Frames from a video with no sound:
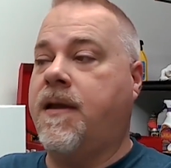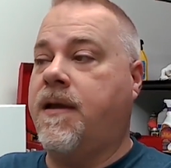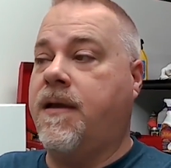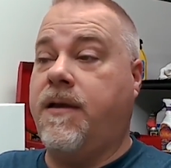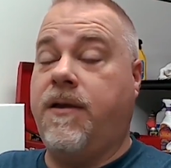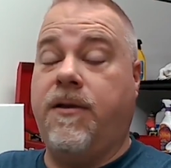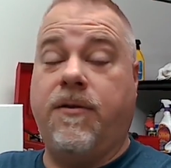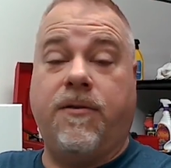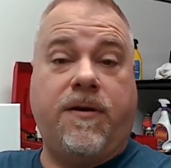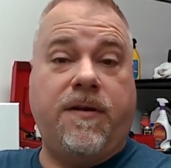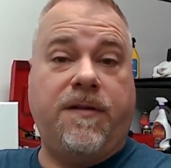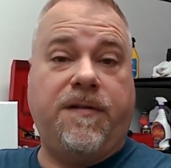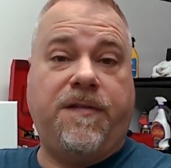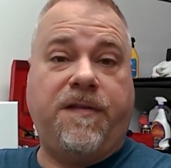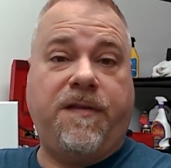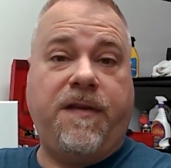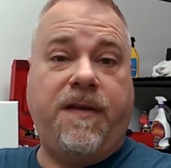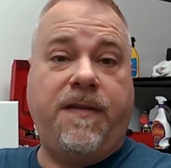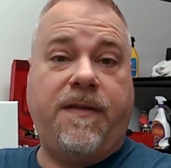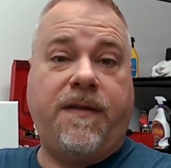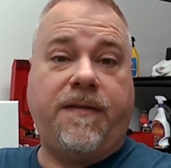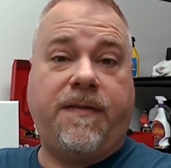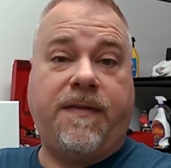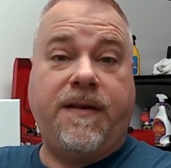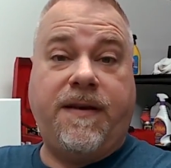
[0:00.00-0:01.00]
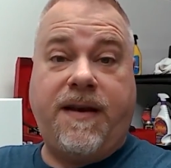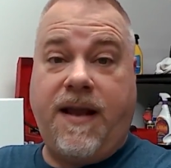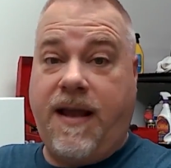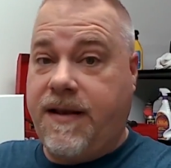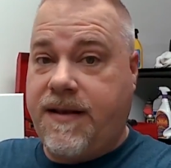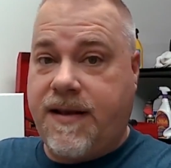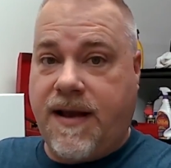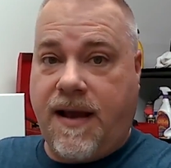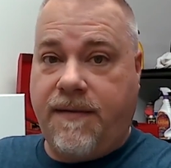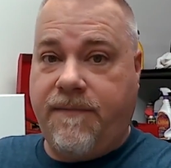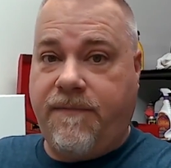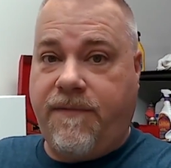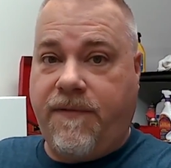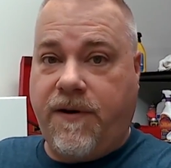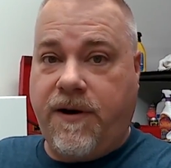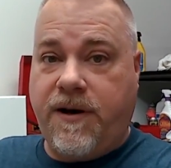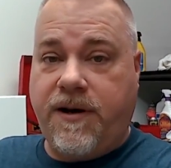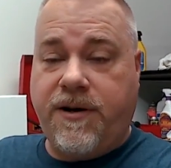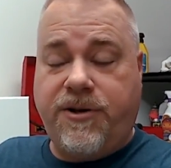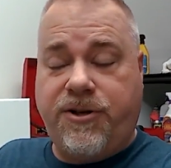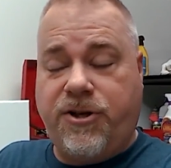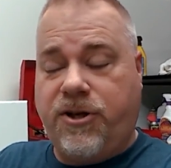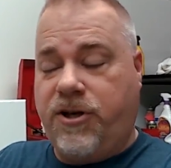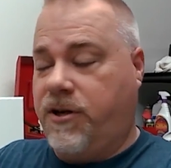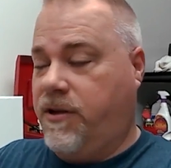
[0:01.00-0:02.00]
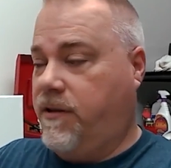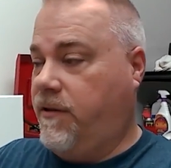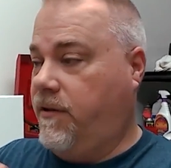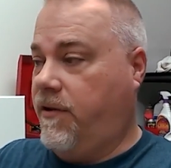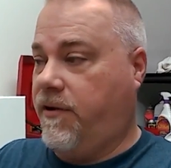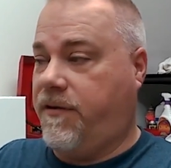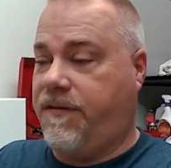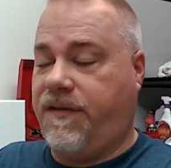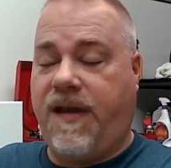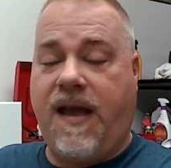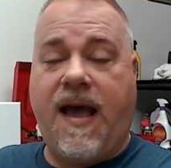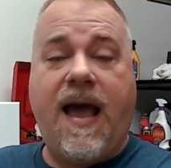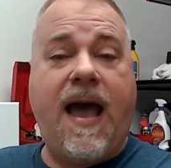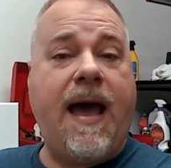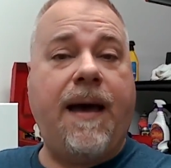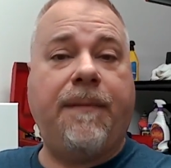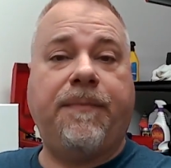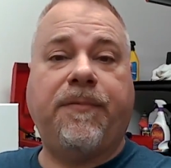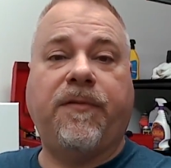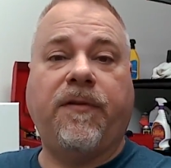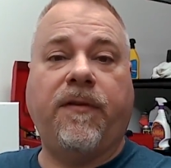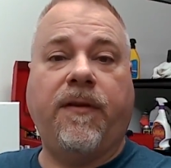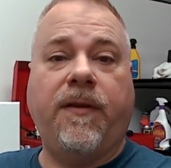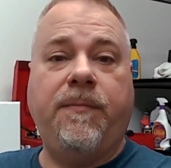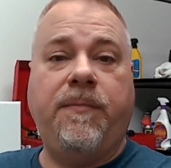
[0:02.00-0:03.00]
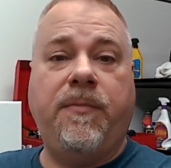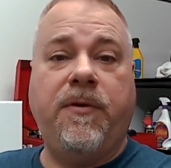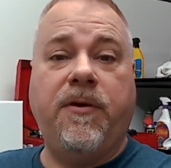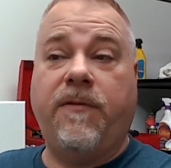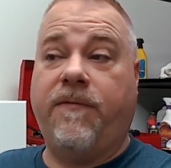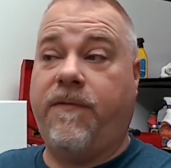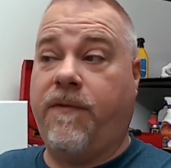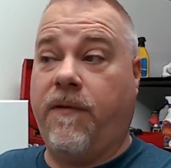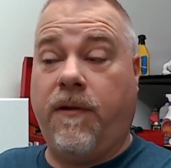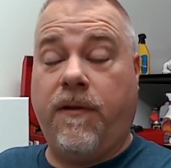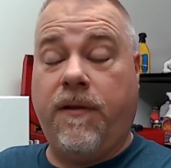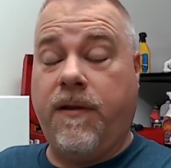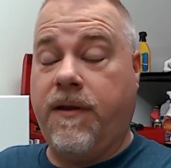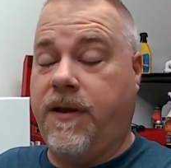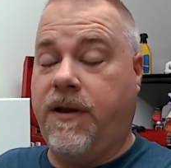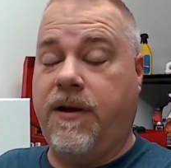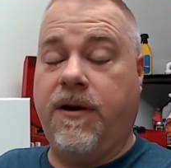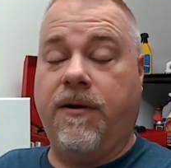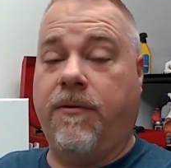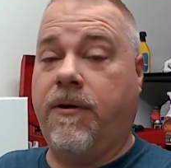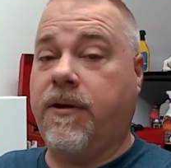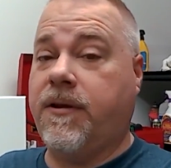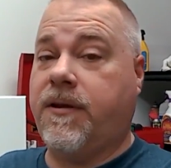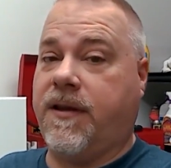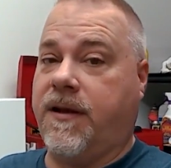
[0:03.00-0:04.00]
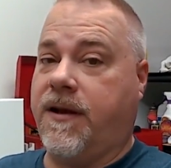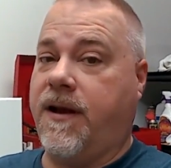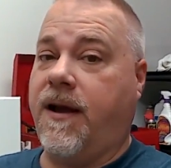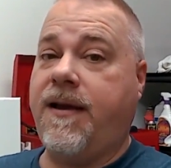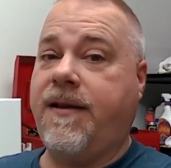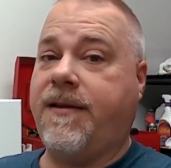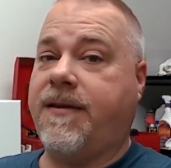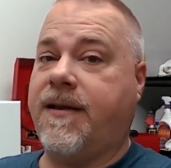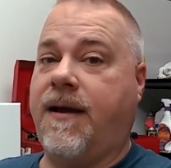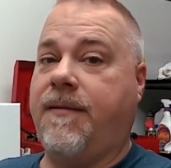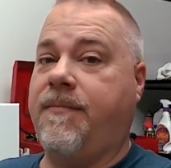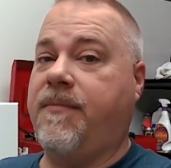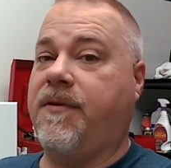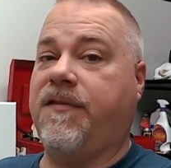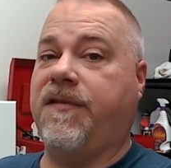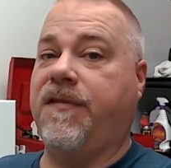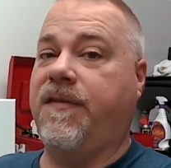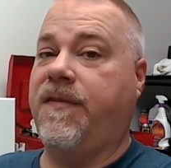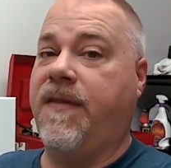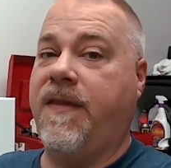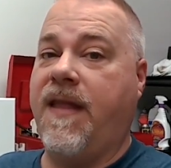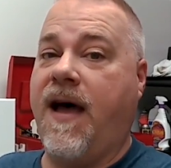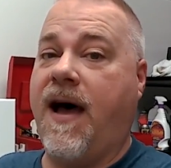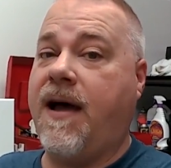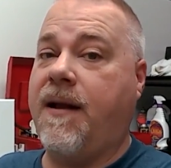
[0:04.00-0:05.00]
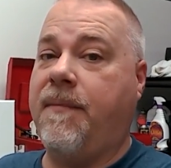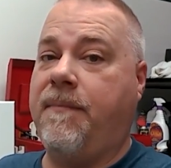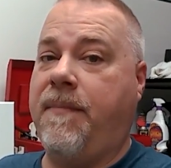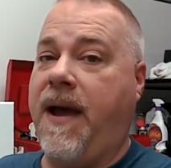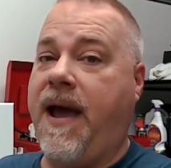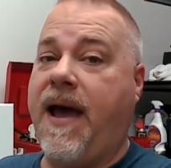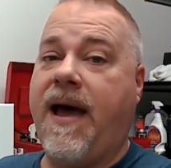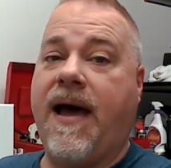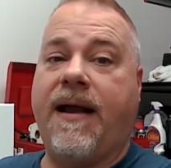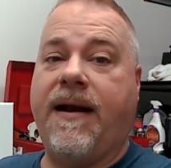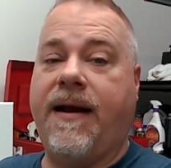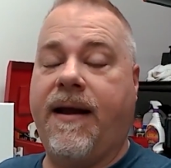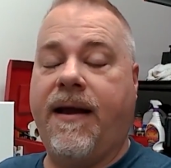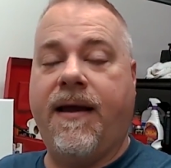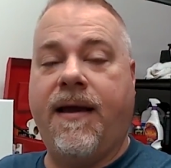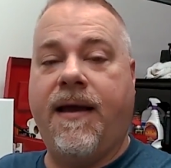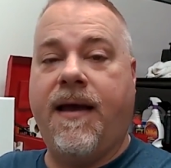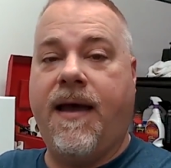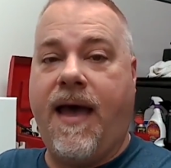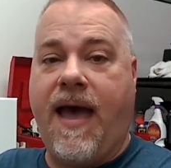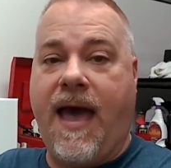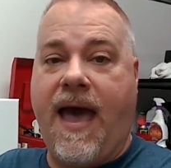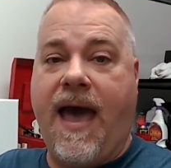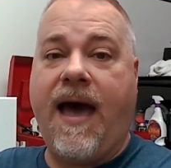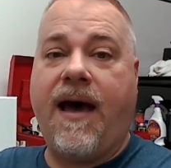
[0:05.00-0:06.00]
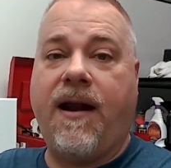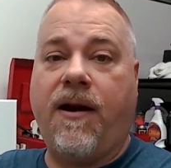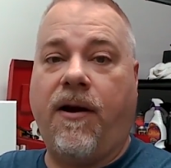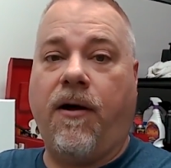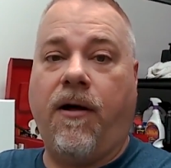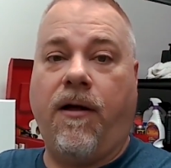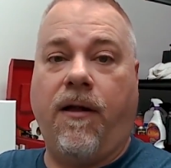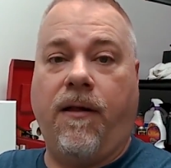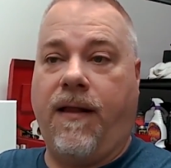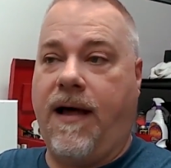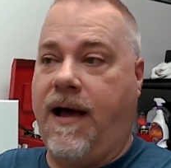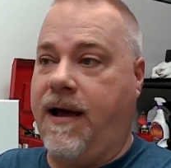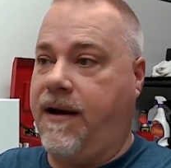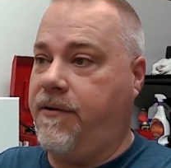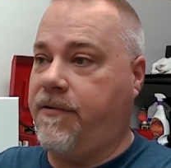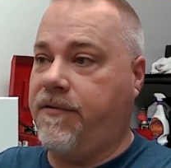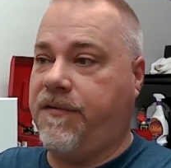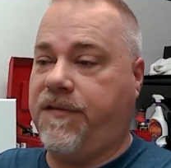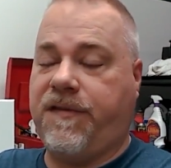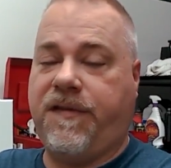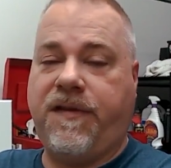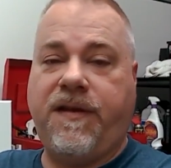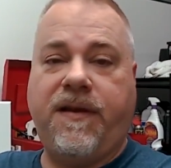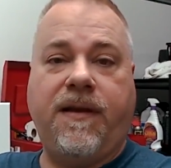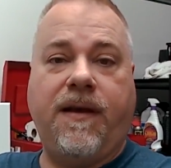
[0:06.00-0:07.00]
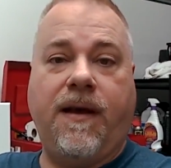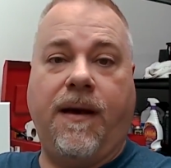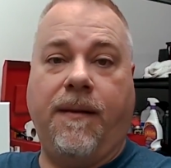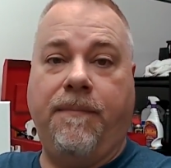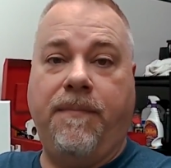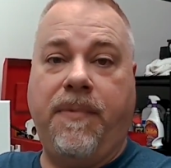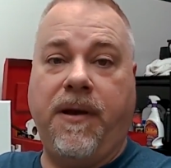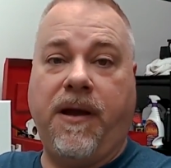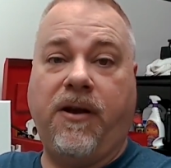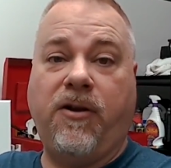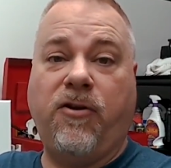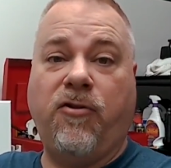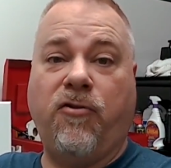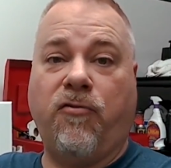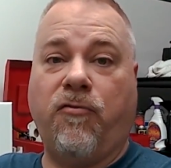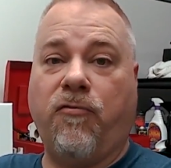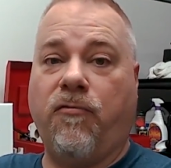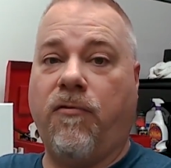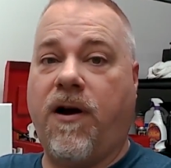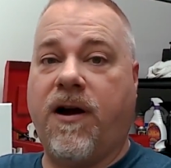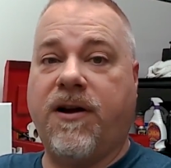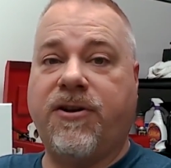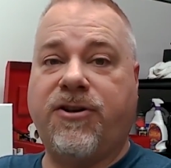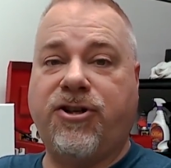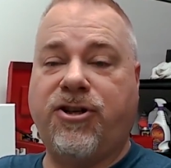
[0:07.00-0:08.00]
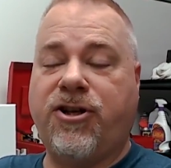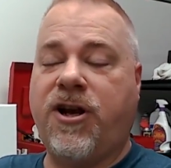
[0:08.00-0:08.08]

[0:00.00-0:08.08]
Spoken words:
You can see that the daytime footage looks absolutely beautiful. You know what, the nighttime is not bad at all. I don't see a big crush.